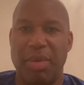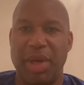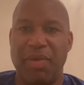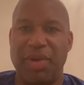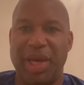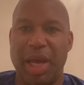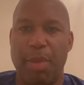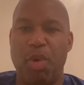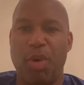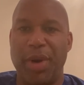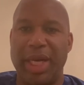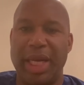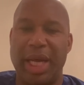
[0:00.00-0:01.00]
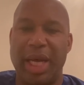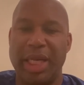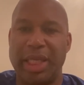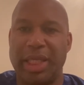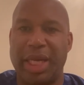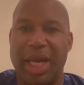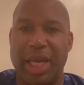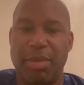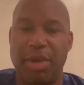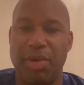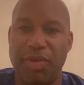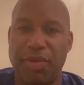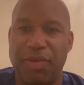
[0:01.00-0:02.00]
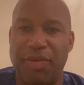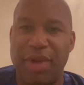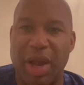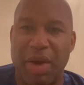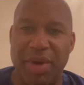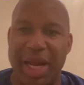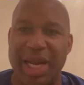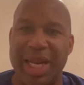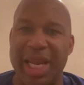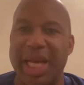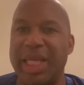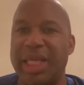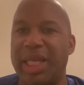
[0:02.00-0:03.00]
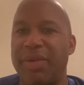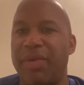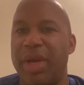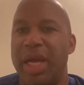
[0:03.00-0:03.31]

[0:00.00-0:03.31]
even get a point out of this game. It was very a negative